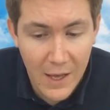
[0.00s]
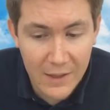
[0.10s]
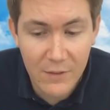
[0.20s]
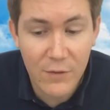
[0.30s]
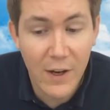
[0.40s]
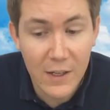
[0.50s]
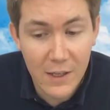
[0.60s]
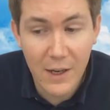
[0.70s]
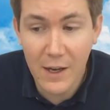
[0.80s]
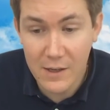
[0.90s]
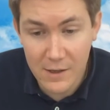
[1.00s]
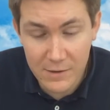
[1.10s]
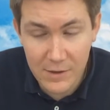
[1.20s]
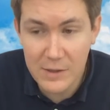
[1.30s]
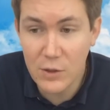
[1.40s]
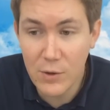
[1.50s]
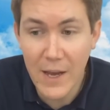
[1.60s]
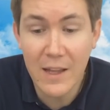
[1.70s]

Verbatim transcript: And then finally, you